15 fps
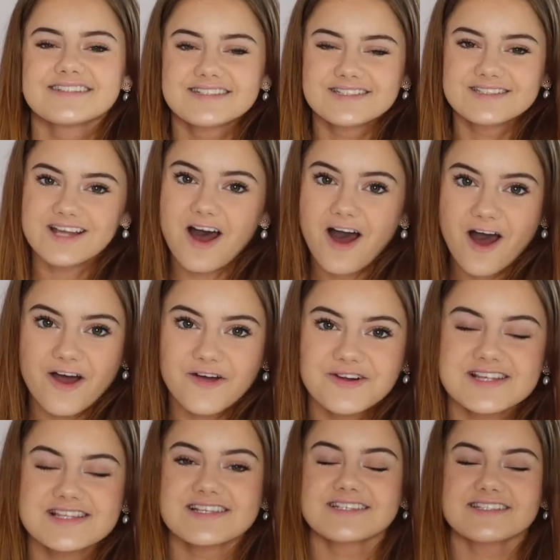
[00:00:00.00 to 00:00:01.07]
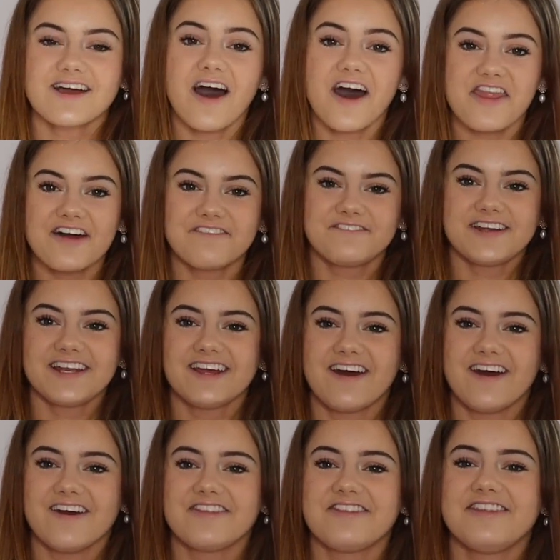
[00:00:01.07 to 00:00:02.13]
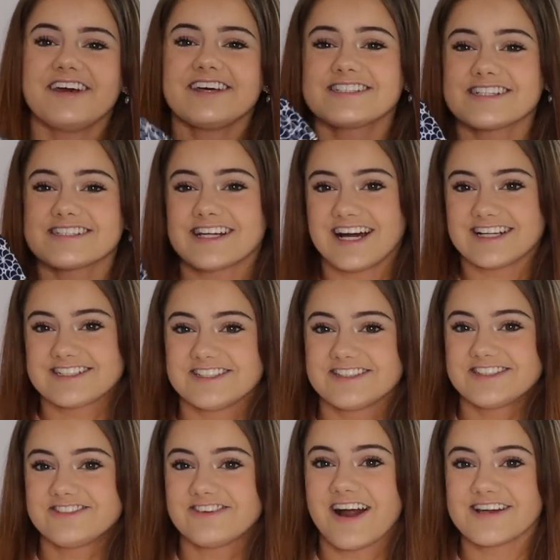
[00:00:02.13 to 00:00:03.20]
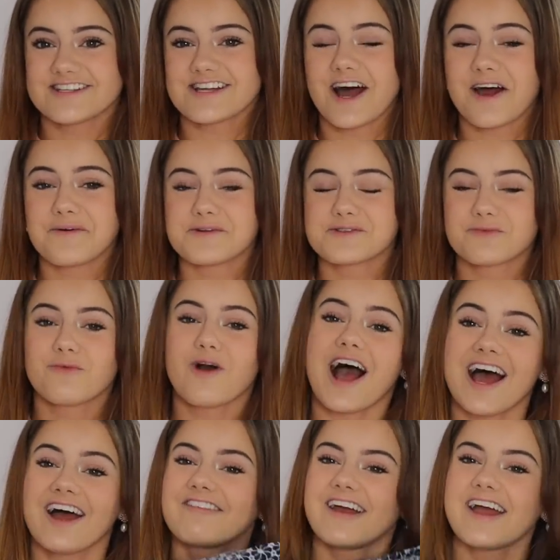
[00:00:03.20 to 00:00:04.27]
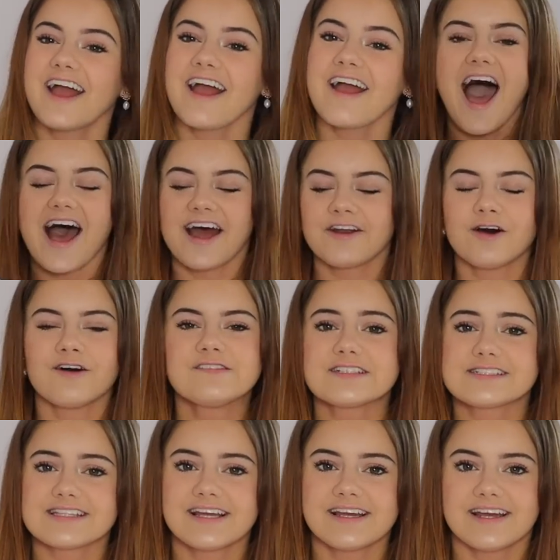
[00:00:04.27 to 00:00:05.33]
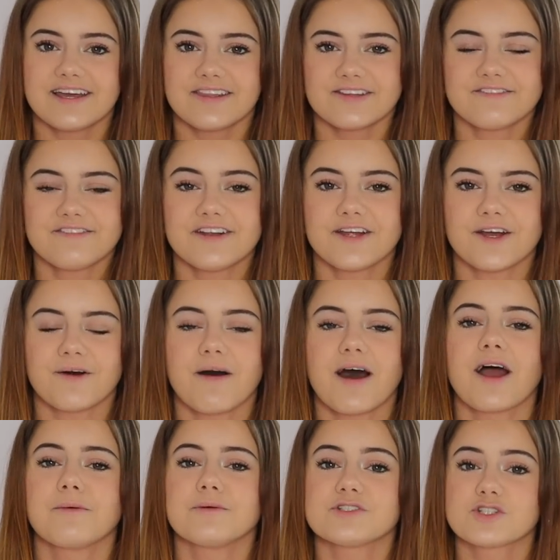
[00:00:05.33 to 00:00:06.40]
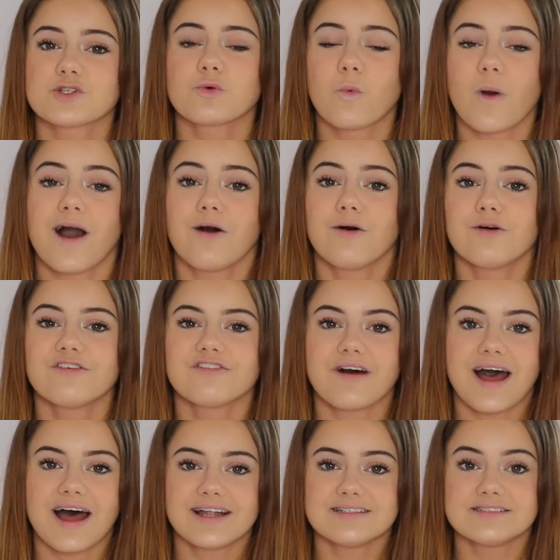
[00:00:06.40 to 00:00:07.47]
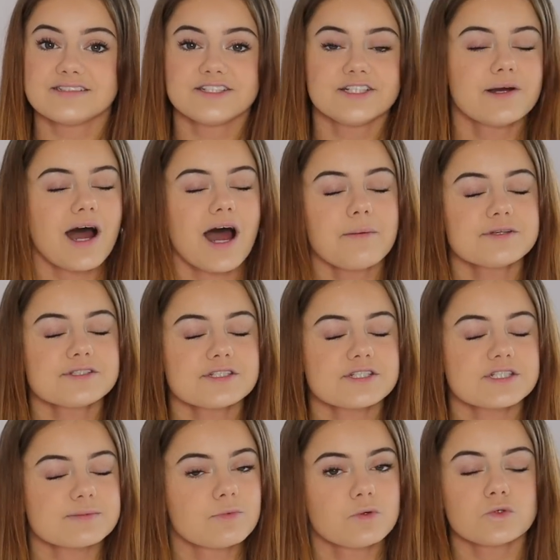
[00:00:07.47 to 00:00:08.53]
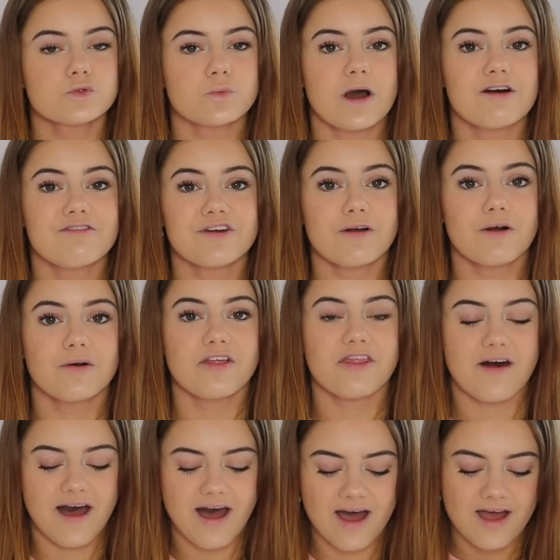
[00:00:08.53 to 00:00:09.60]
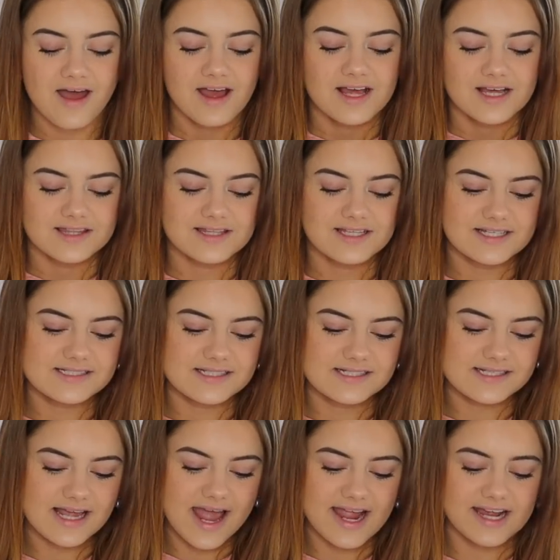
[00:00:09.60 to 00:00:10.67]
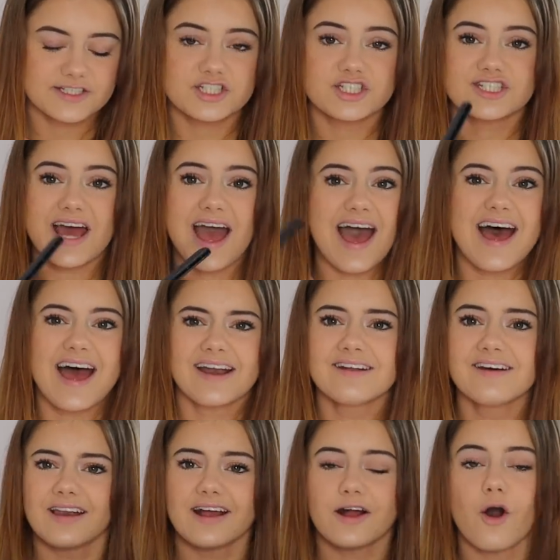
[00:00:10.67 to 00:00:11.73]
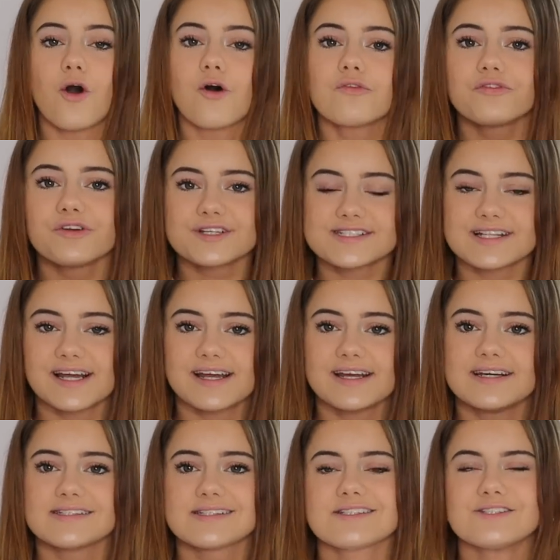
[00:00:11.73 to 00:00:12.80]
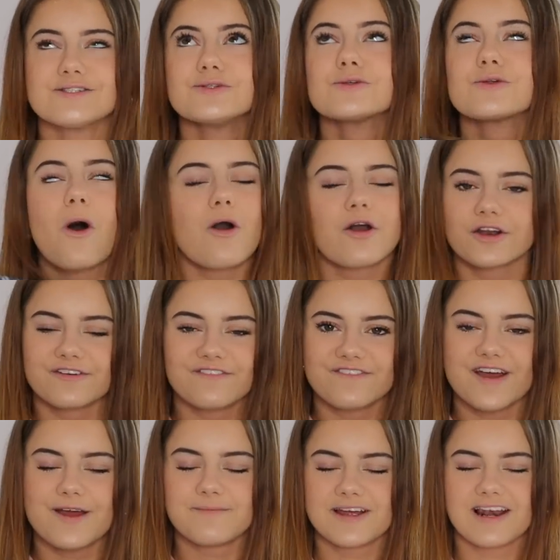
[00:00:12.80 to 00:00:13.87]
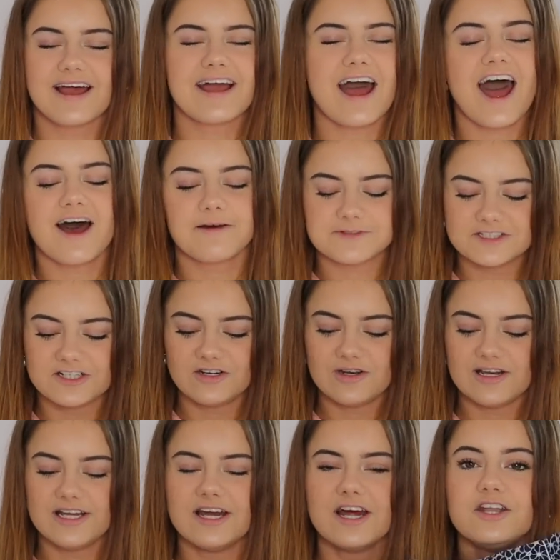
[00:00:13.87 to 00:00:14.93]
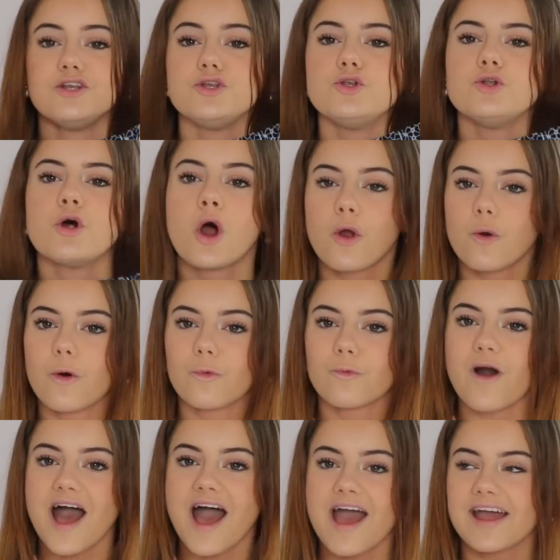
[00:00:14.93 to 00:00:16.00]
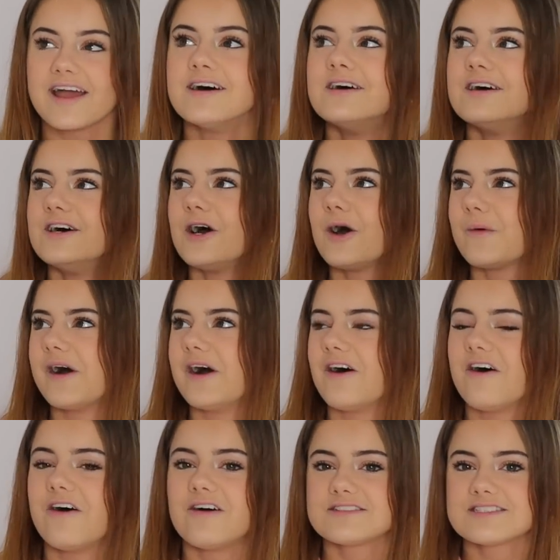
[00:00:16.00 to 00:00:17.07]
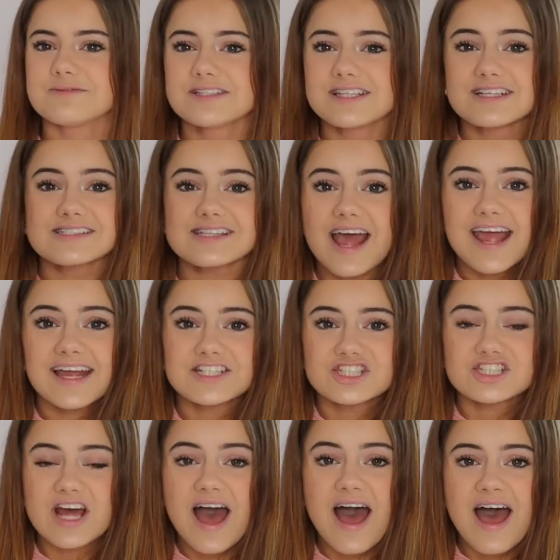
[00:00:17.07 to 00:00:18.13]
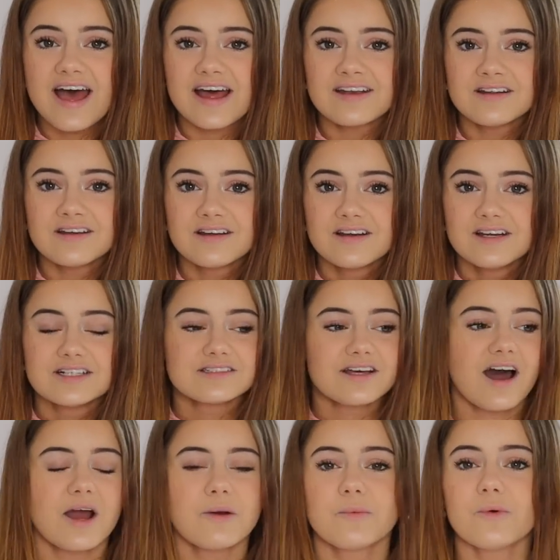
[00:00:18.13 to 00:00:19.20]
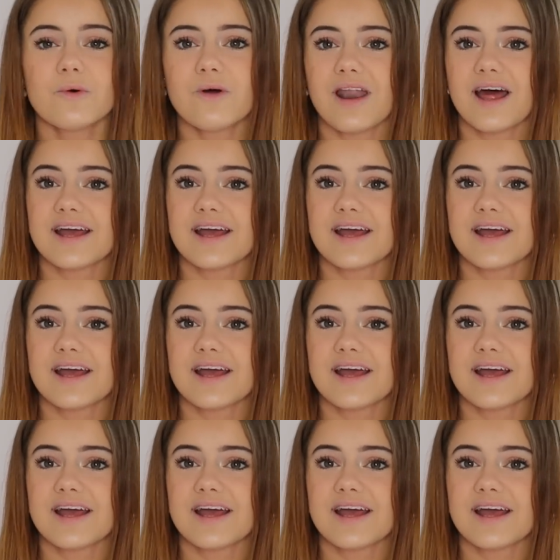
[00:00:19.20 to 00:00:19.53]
So at the start of that video, this is actually the dress I was wearing. And obviously in the video, I was 12 and, you know, I was a small 12-year-old at that. This is age 10. Like, obviously it's not gonna fit me, like absolutely no way. Well, something that's age 10 that I wore